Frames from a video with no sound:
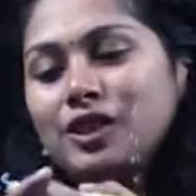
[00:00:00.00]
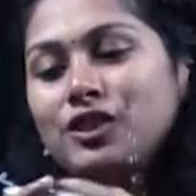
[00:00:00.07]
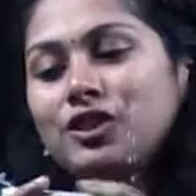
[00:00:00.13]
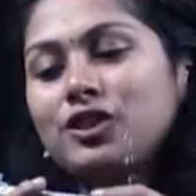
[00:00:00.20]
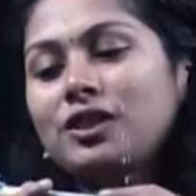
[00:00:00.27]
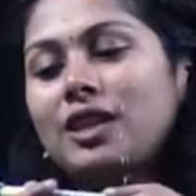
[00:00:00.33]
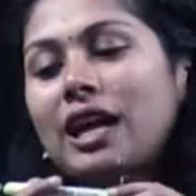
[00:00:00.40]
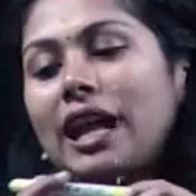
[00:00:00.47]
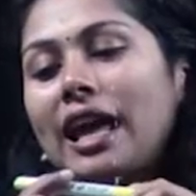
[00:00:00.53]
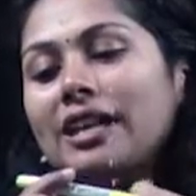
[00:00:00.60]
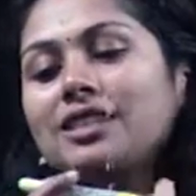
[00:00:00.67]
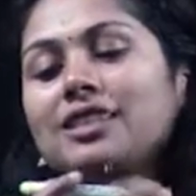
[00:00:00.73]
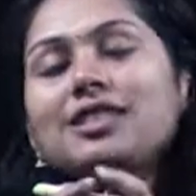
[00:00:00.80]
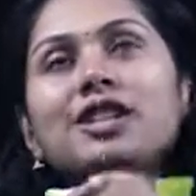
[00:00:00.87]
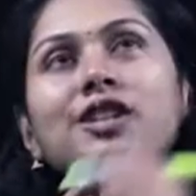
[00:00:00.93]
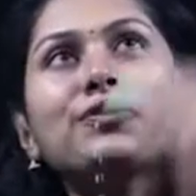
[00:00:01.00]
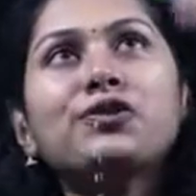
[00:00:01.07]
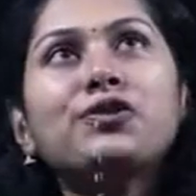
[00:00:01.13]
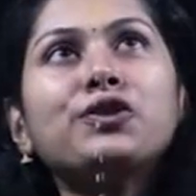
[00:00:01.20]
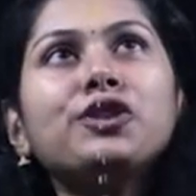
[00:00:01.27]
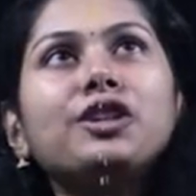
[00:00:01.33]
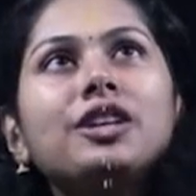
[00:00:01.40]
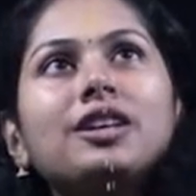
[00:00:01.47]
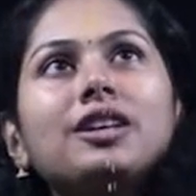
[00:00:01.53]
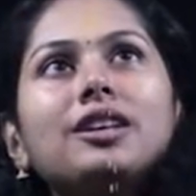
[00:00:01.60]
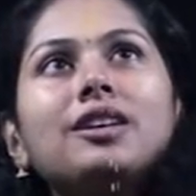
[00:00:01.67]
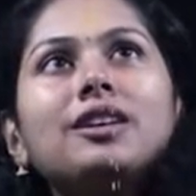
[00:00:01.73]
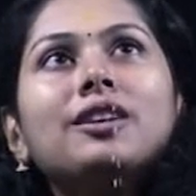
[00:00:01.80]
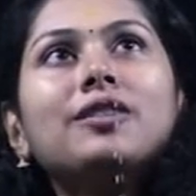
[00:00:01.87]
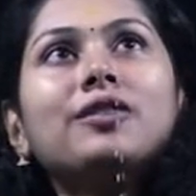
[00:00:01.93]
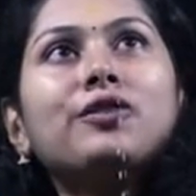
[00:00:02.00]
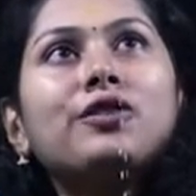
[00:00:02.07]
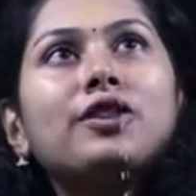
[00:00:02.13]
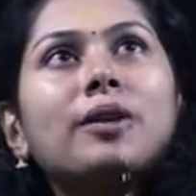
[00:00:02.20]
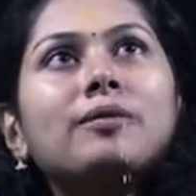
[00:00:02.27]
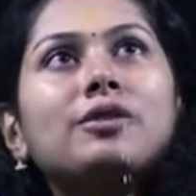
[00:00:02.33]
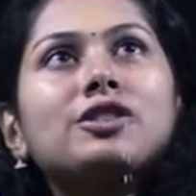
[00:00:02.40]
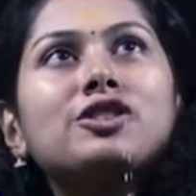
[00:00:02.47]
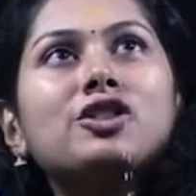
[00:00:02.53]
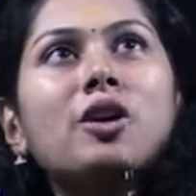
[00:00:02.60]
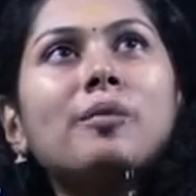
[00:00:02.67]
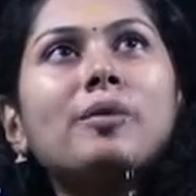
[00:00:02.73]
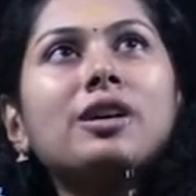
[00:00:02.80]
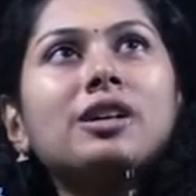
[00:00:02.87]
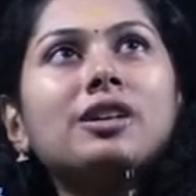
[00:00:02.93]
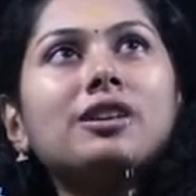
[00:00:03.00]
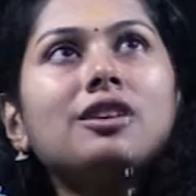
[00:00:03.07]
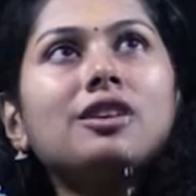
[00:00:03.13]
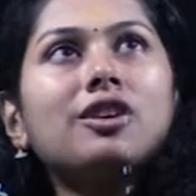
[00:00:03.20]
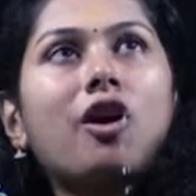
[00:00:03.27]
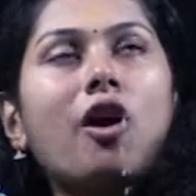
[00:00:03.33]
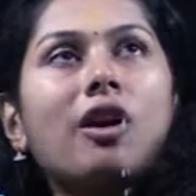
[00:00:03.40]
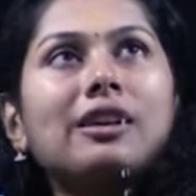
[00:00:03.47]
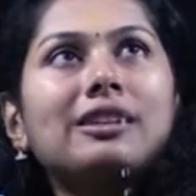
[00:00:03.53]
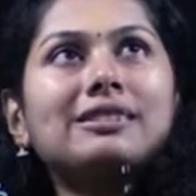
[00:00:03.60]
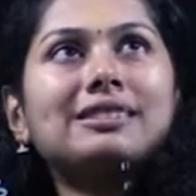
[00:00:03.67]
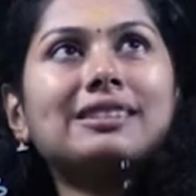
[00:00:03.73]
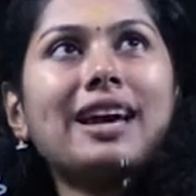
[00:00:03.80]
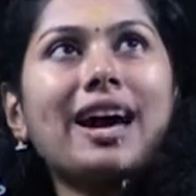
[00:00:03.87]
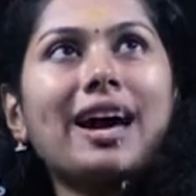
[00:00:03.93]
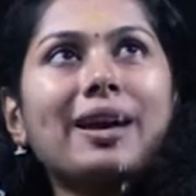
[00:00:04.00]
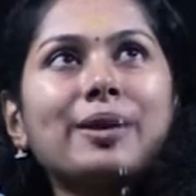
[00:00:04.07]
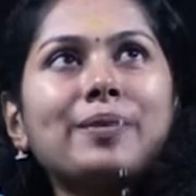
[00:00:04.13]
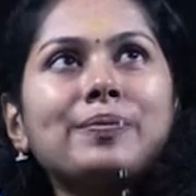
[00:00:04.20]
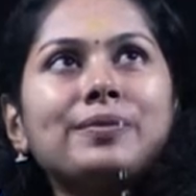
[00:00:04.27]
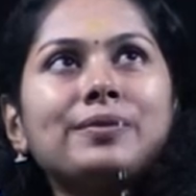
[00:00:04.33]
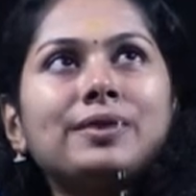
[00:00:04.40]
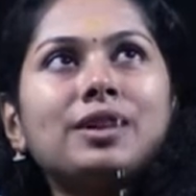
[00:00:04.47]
So, the digested food from the stomach called as chyme